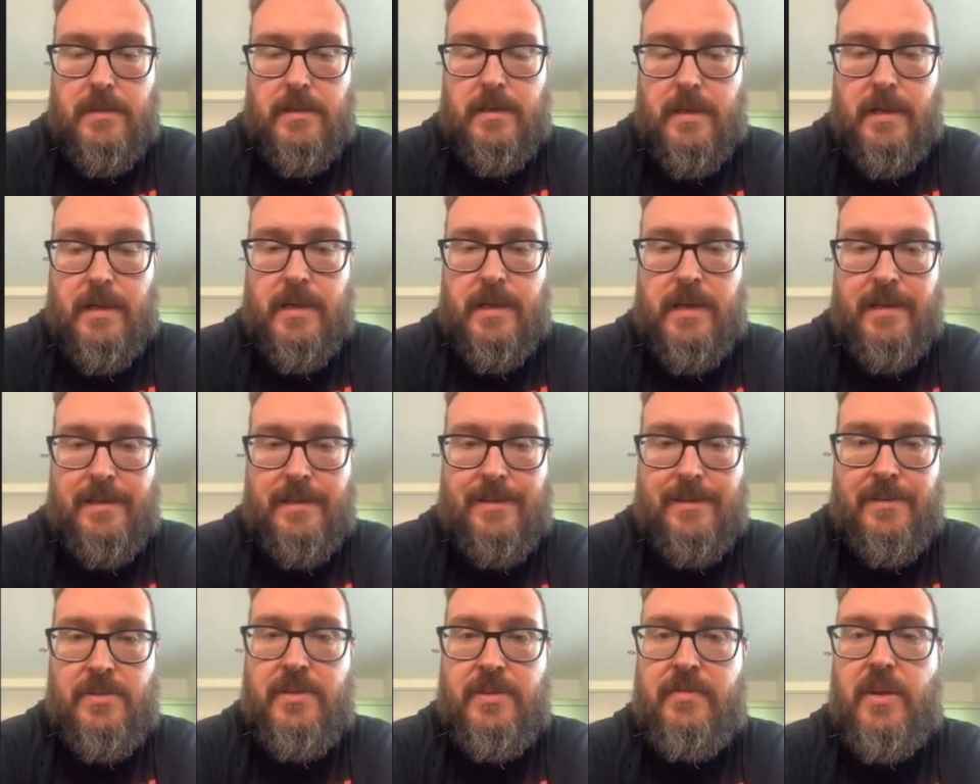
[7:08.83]
Yeah,
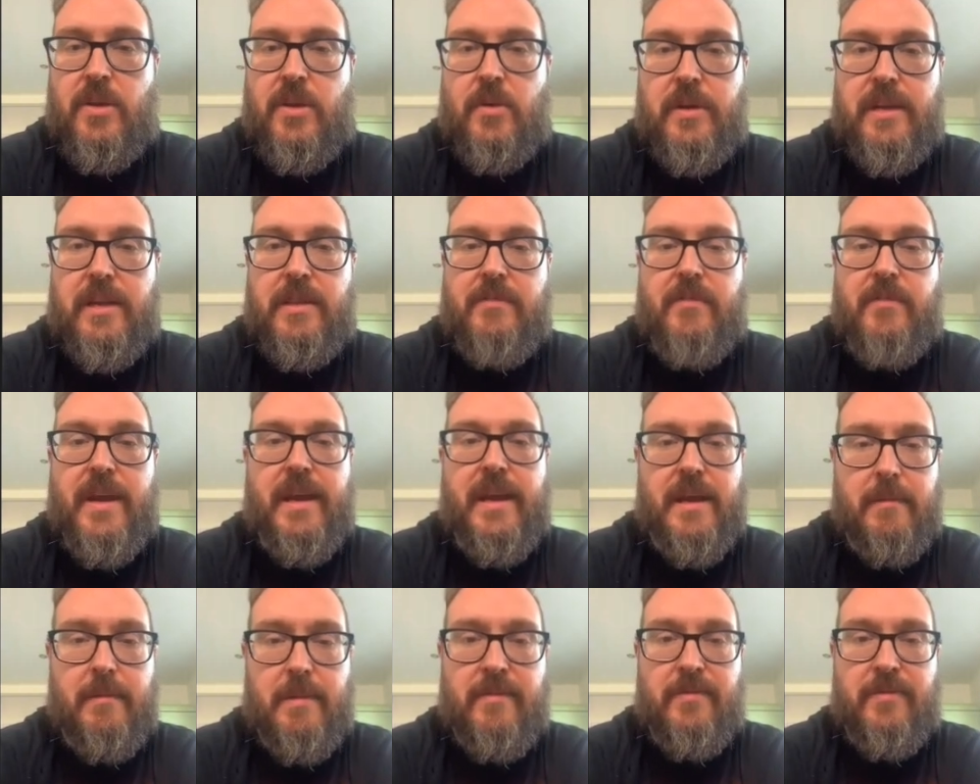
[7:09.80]
because if you look in the
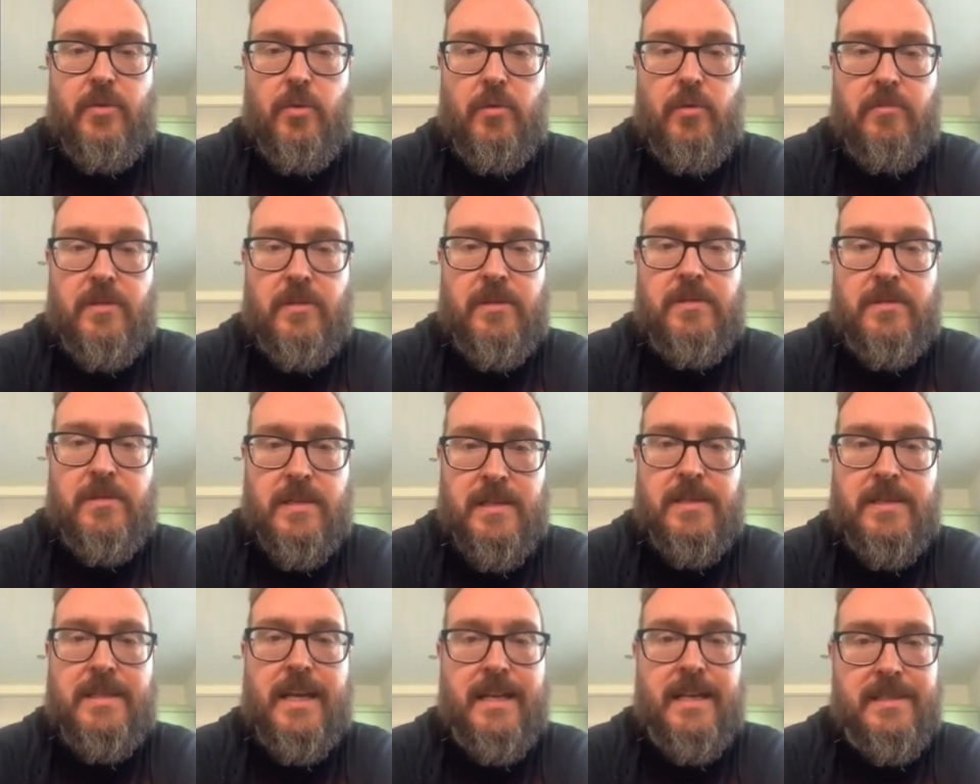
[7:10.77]
ring before the
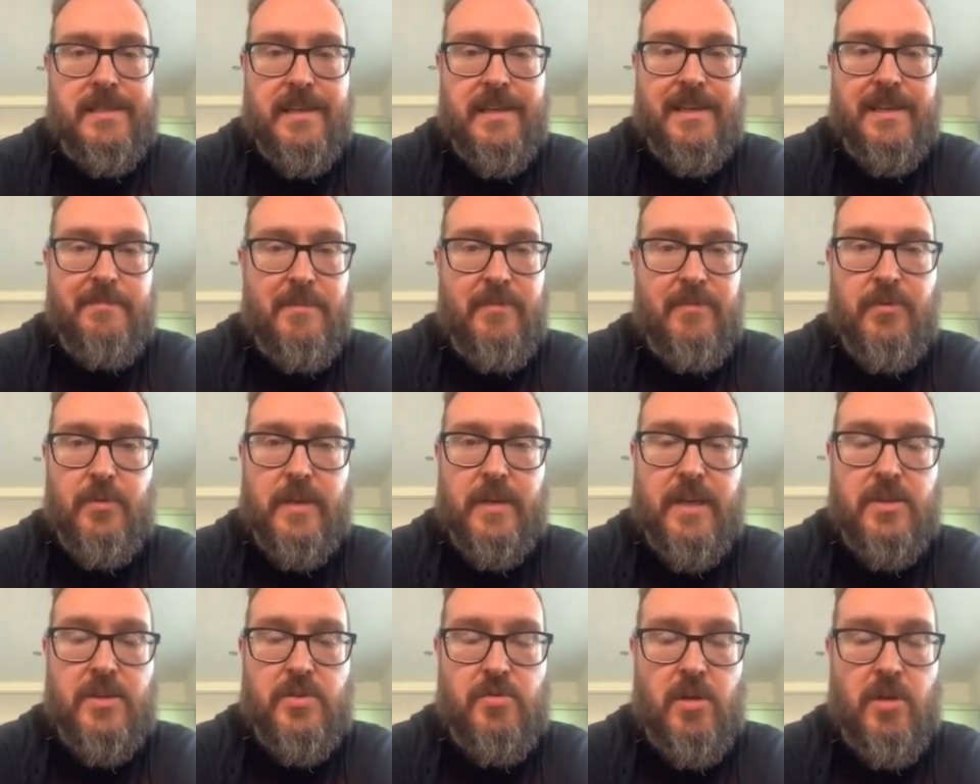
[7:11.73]
static and before the
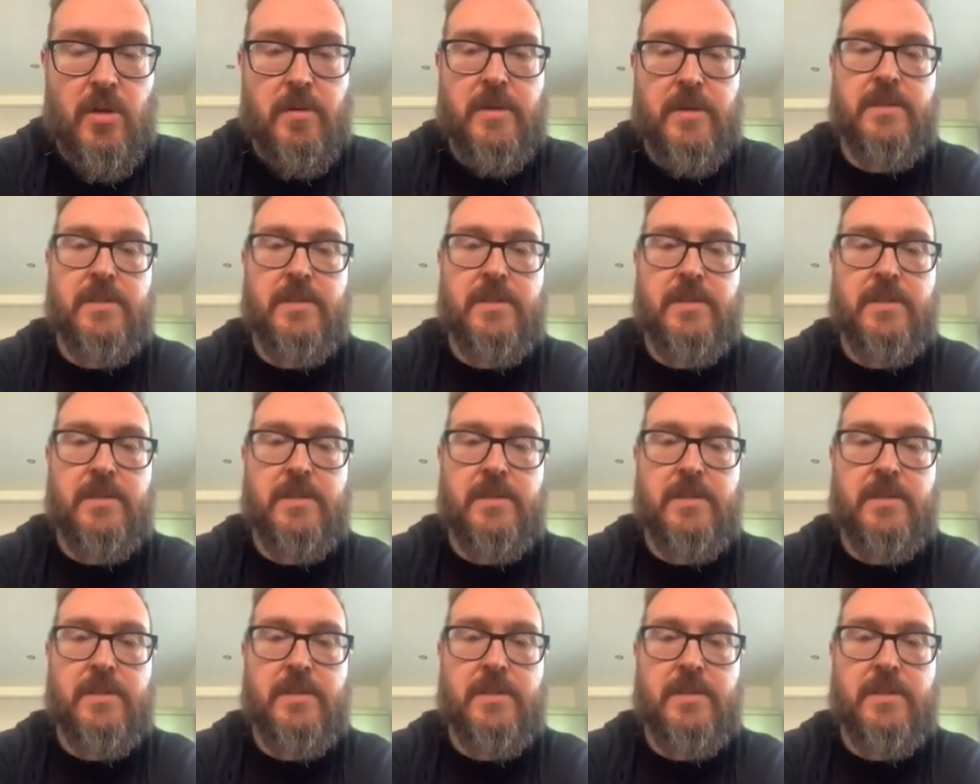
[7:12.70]
intro, you